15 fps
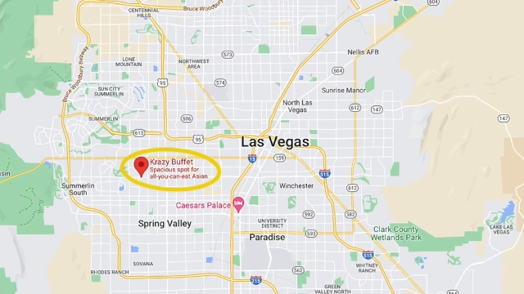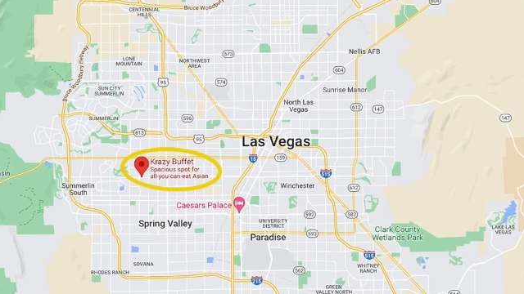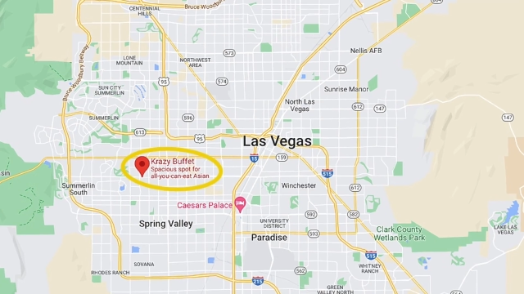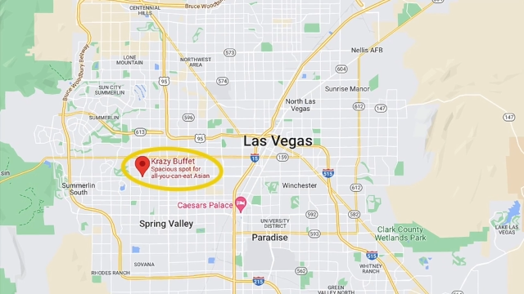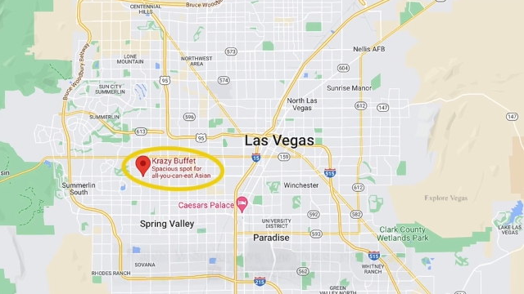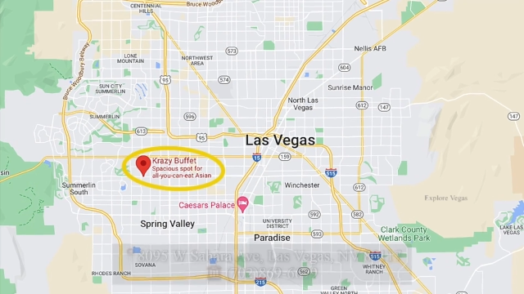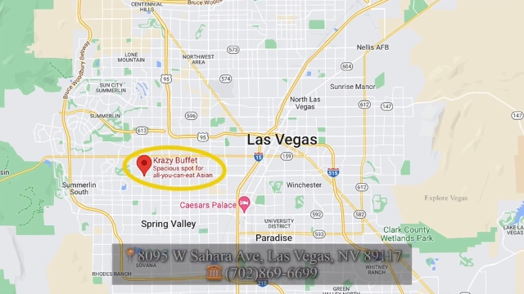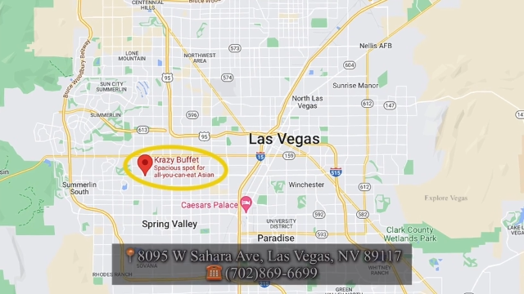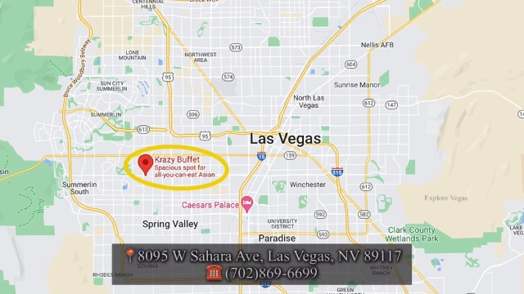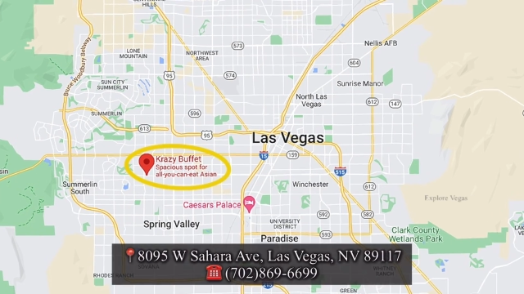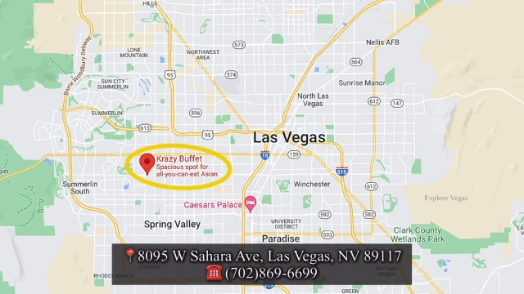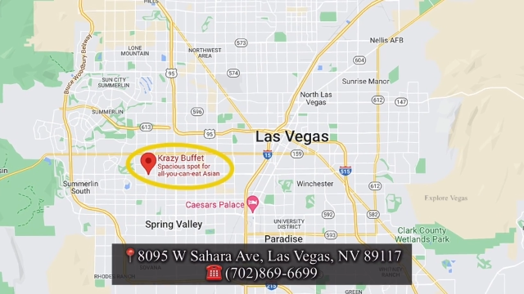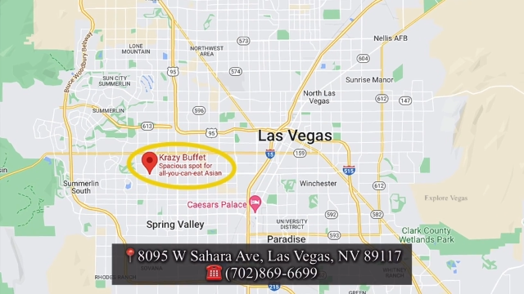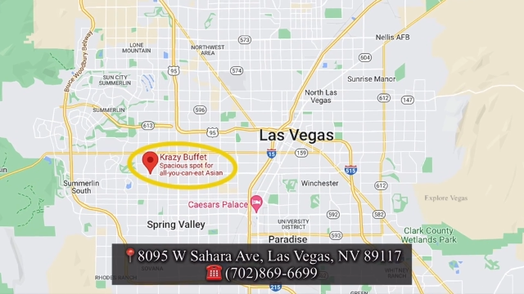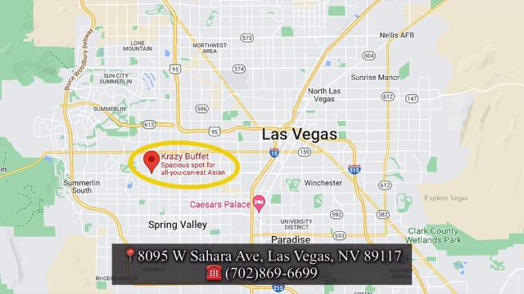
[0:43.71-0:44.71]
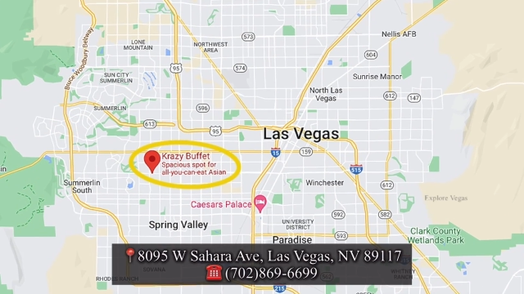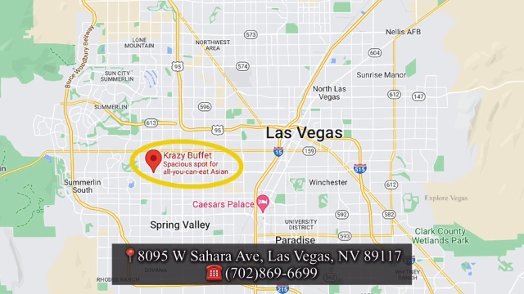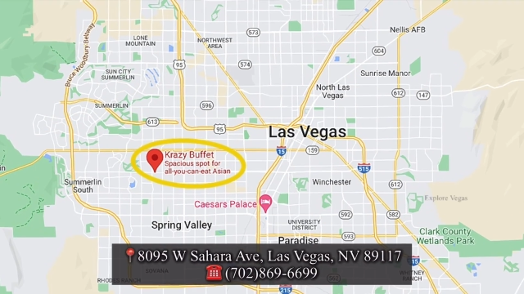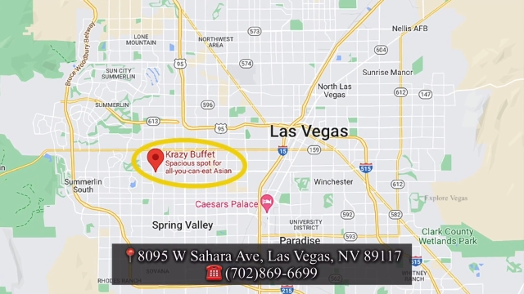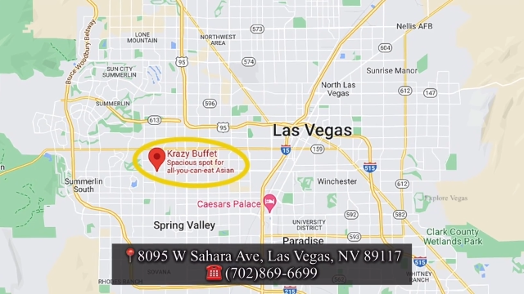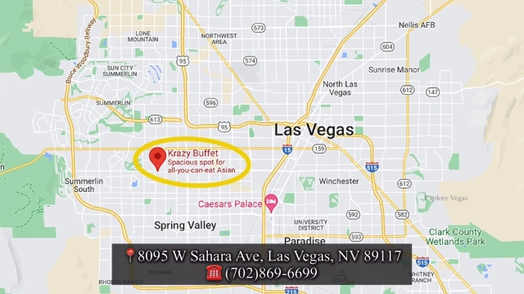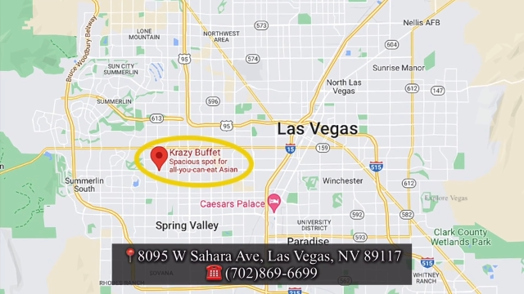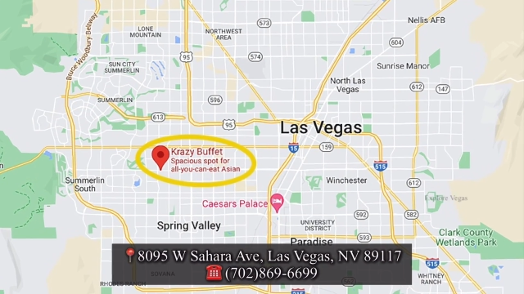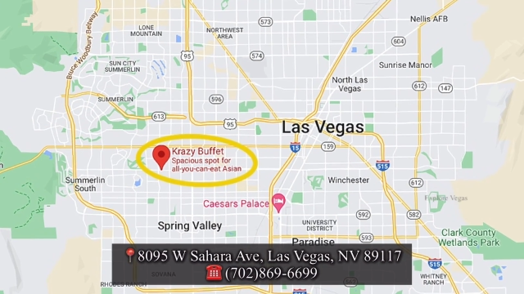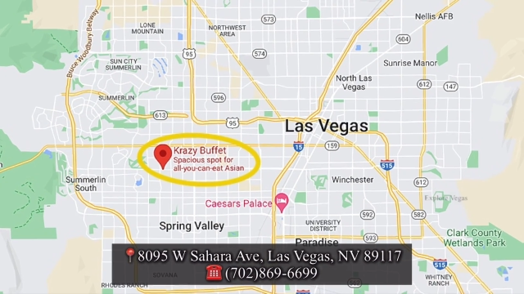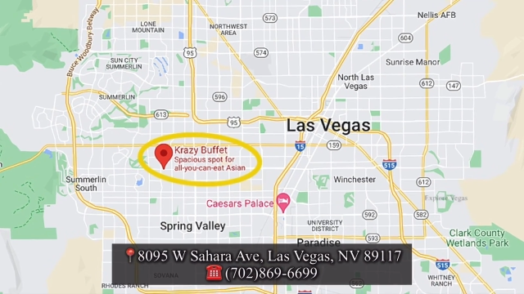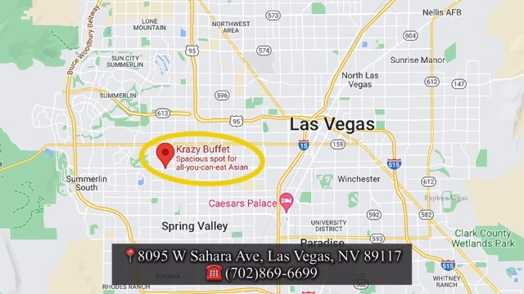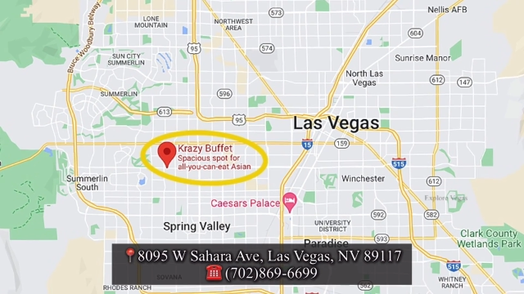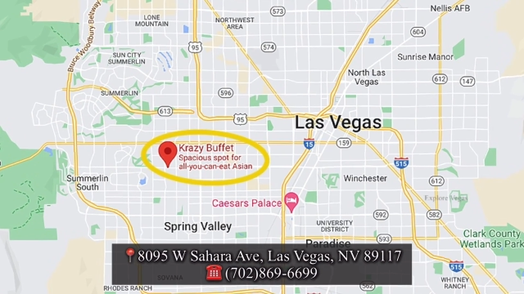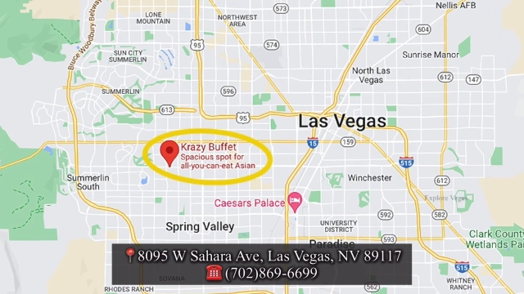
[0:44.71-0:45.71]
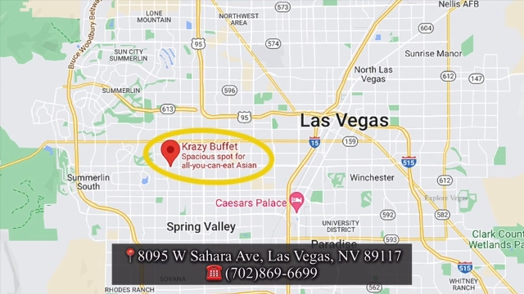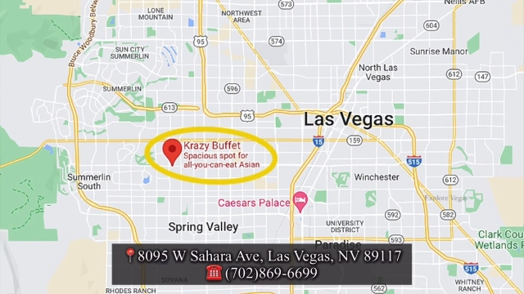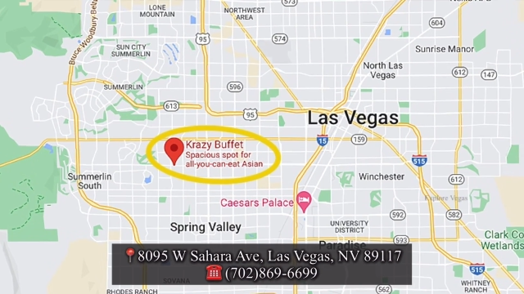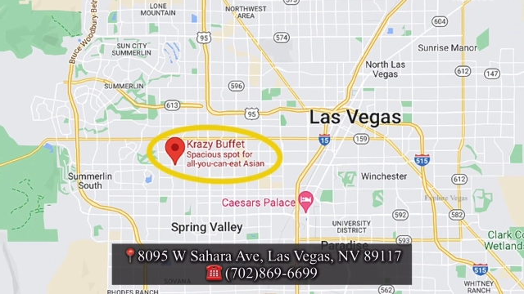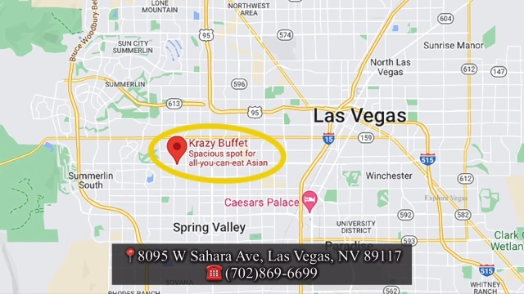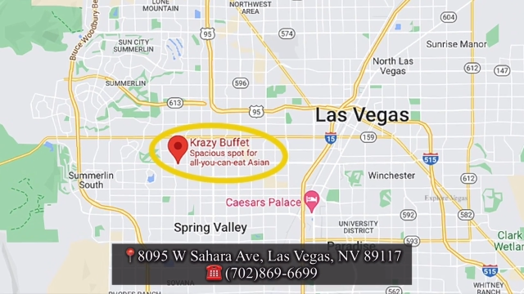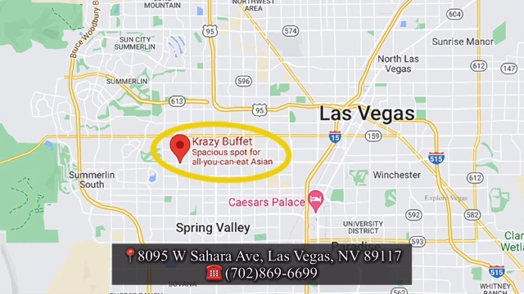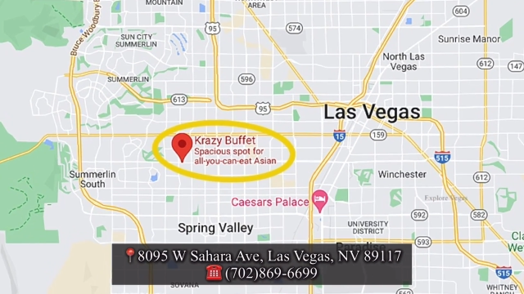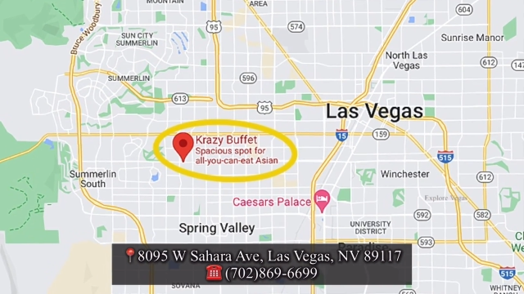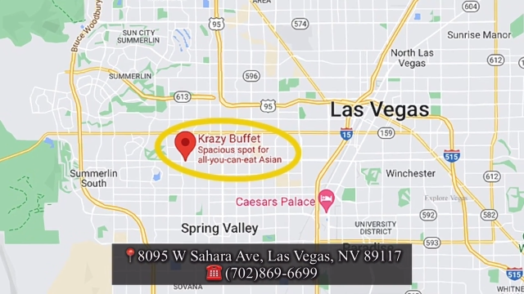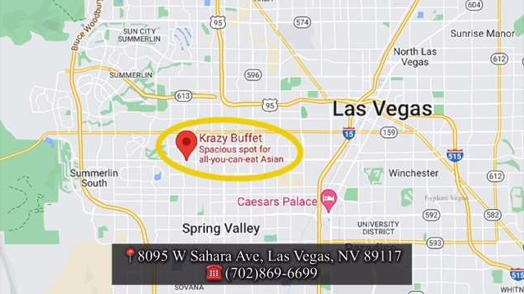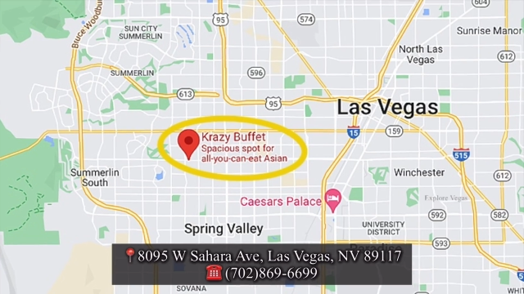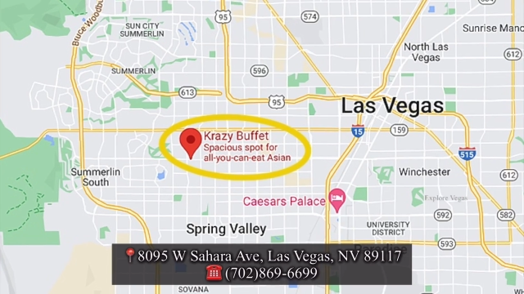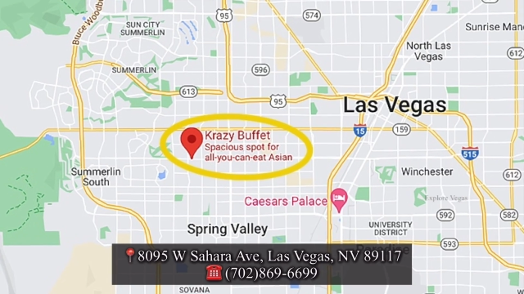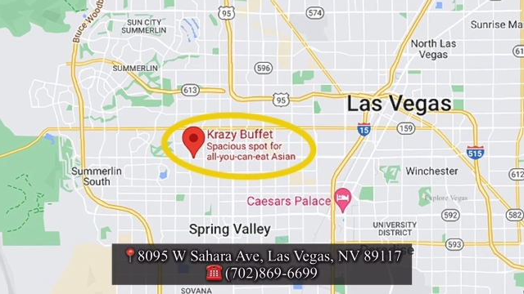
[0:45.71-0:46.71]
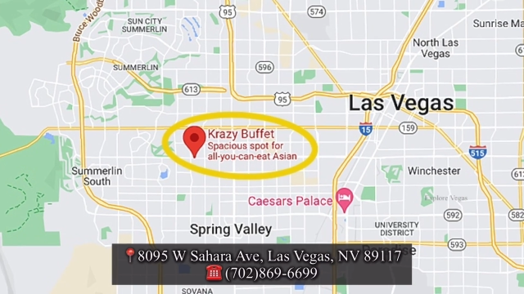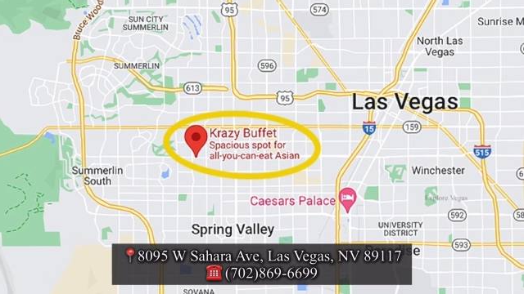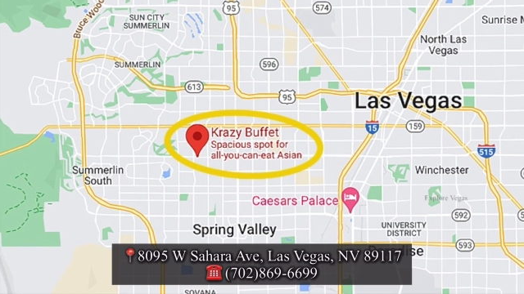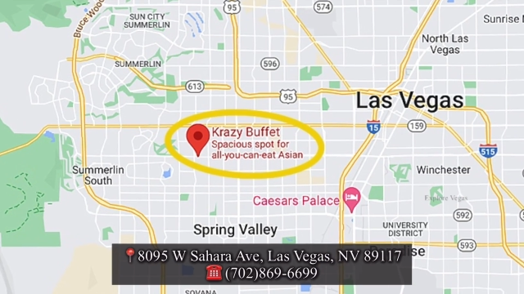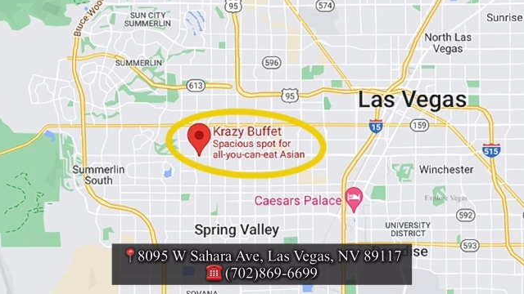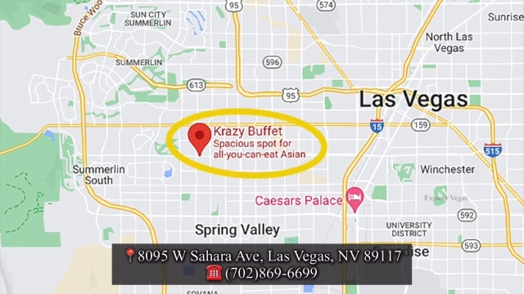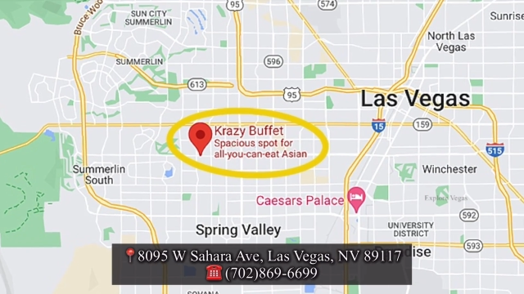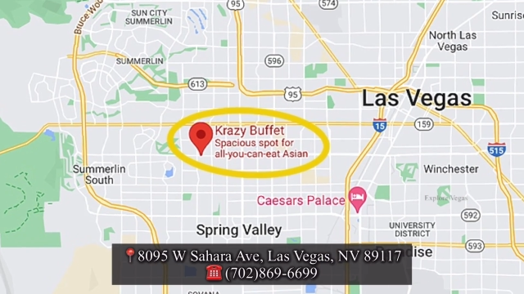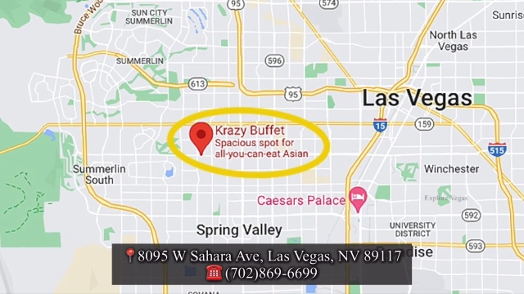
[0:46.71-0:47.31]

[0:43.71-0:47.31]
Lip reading: No face is visible, so there are no lips to read.